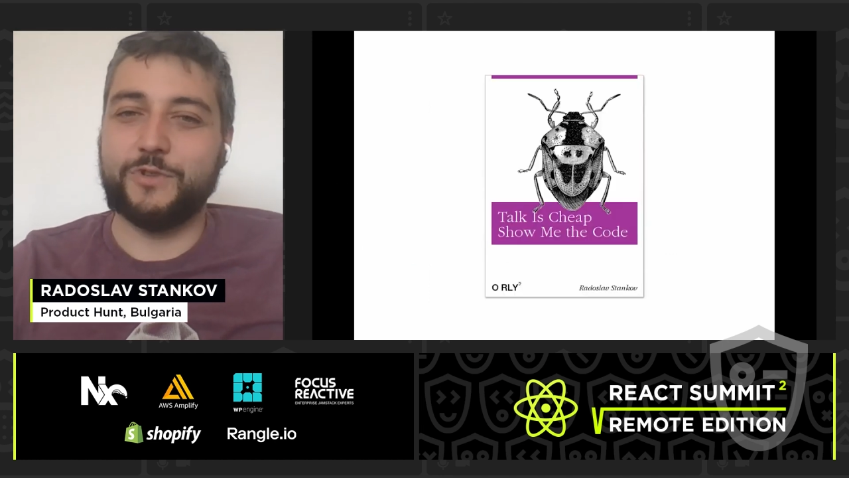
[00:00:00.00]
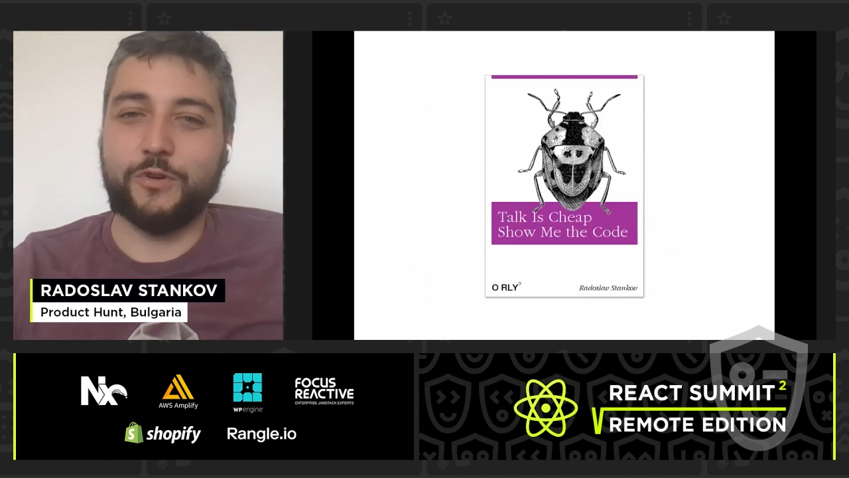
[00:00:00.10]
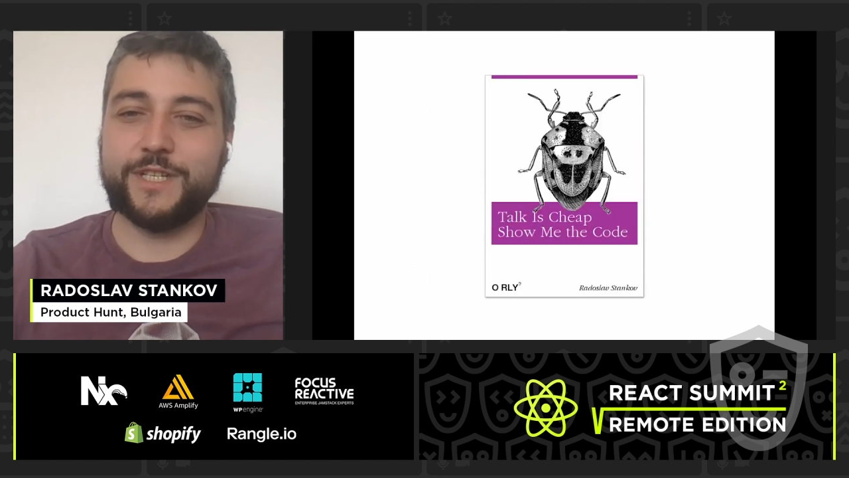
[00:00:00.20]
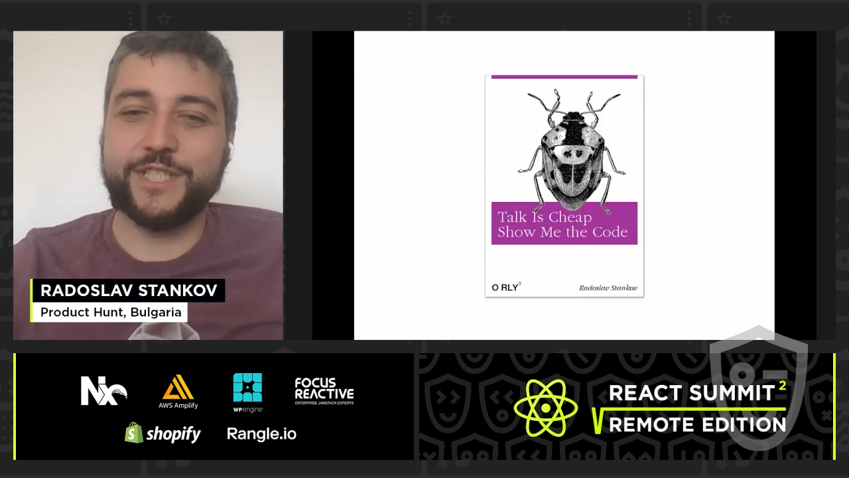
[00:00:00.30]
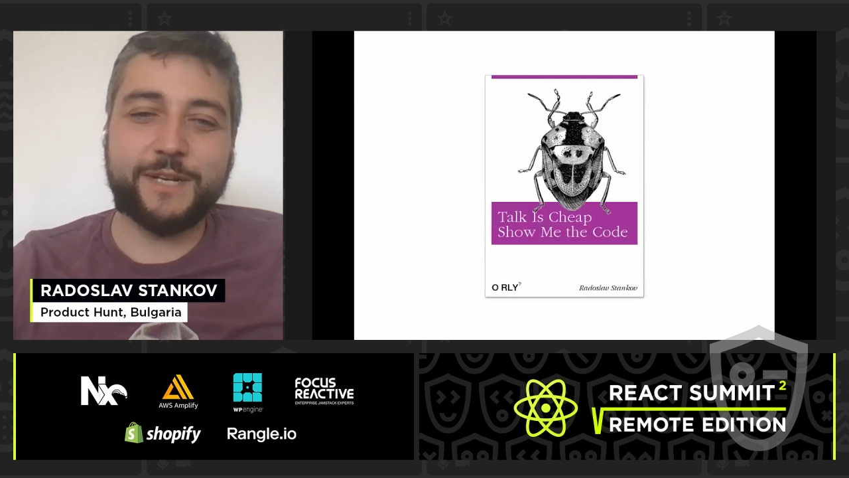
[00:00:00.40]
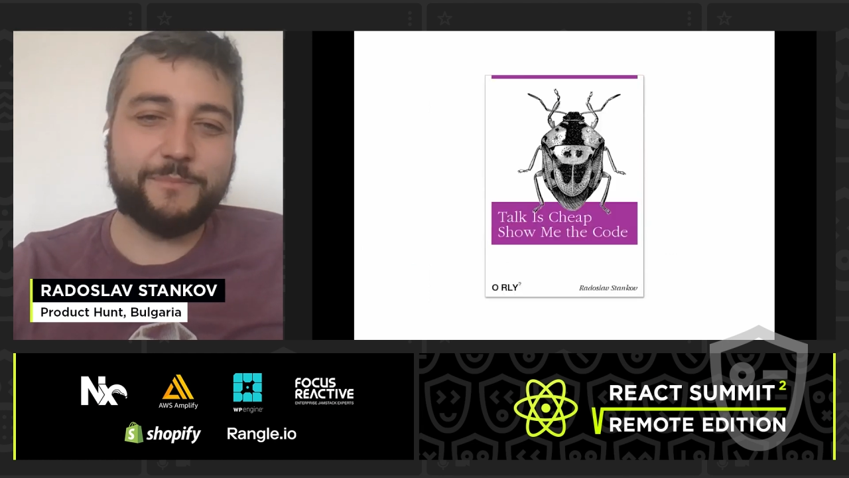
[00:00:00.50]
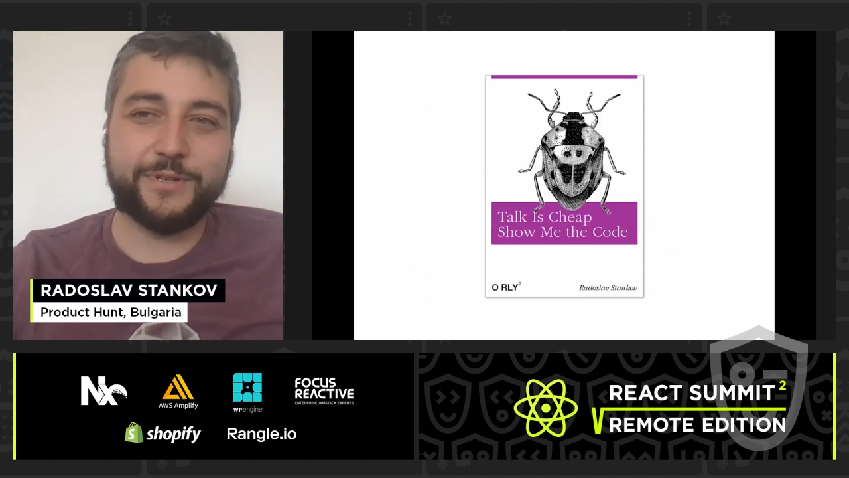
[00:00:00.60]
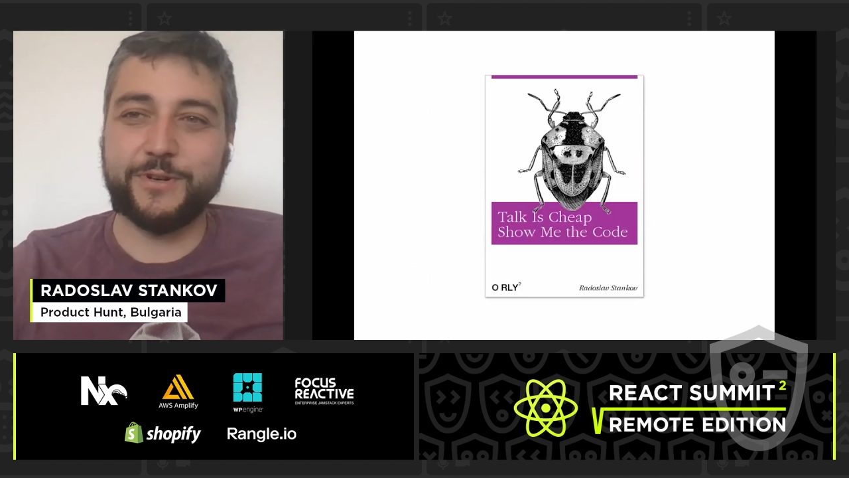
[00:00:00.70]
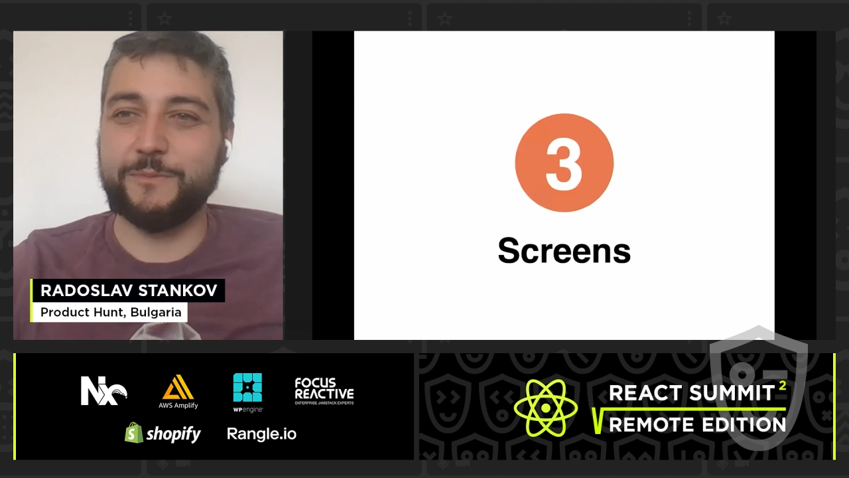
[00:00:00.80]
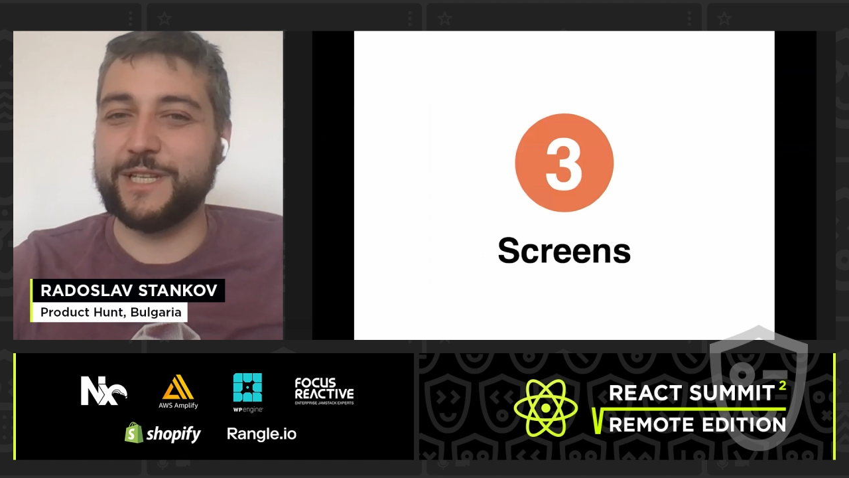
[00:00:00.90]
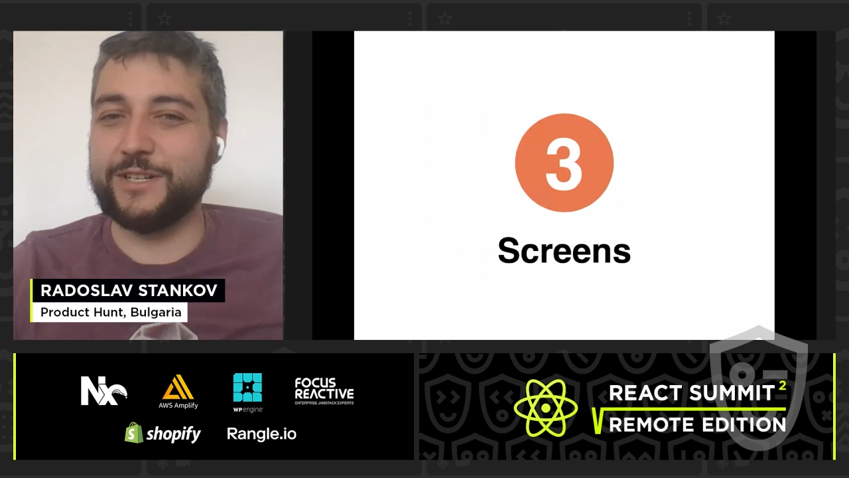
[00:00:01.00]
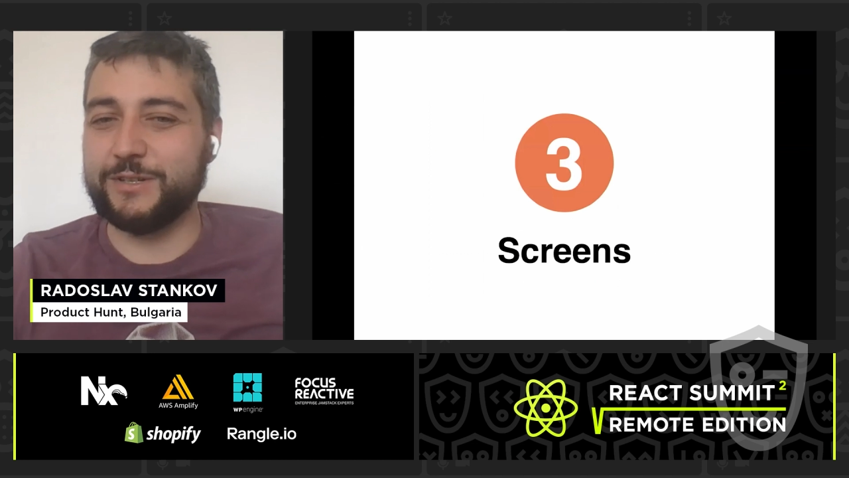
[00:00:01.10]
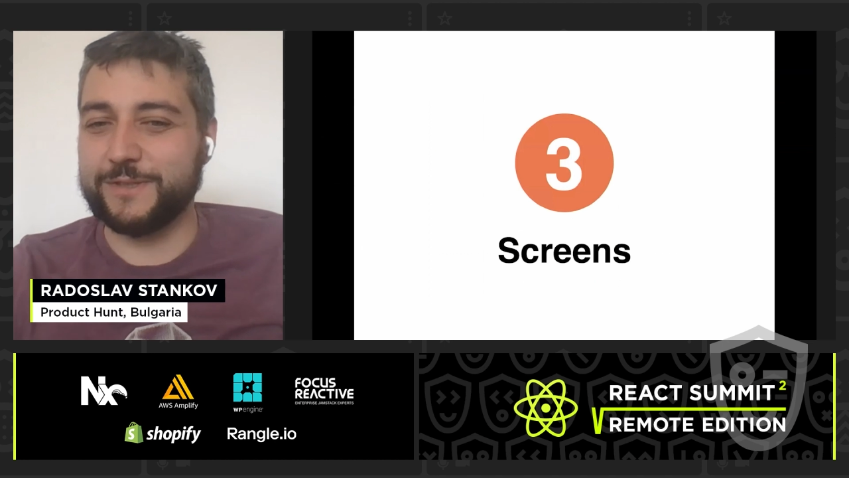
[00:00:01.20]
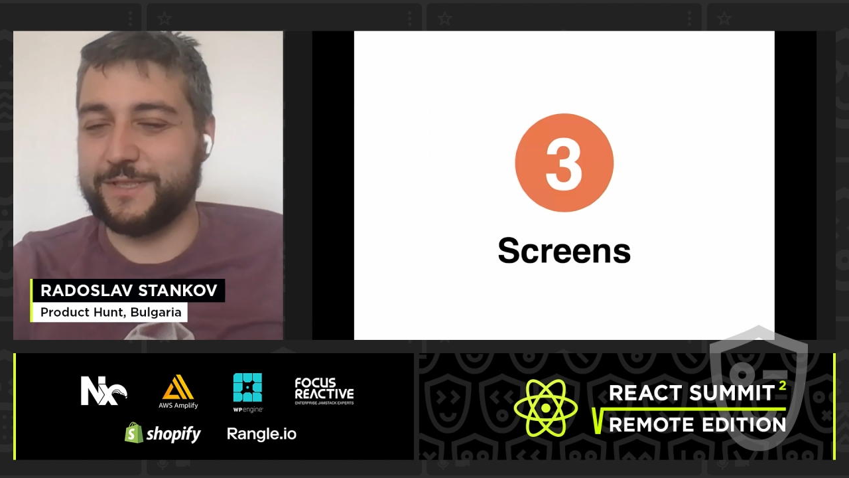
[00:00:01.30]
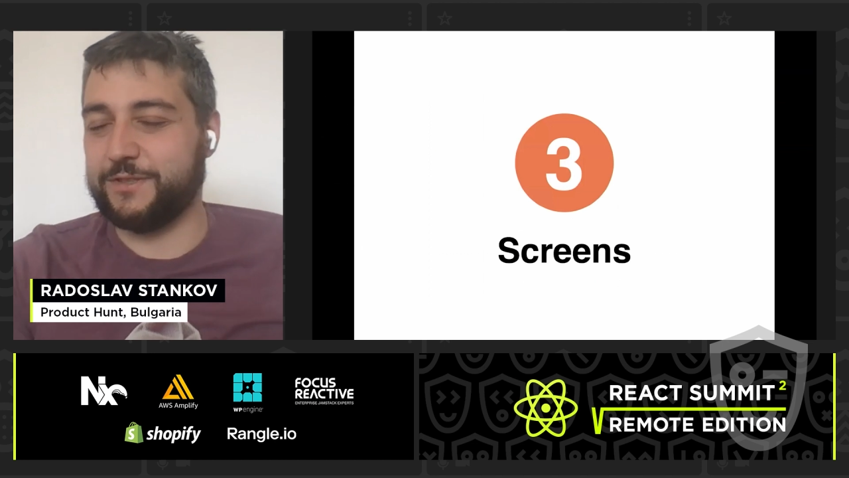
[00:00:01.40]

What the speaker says: talks cheap, show me the code.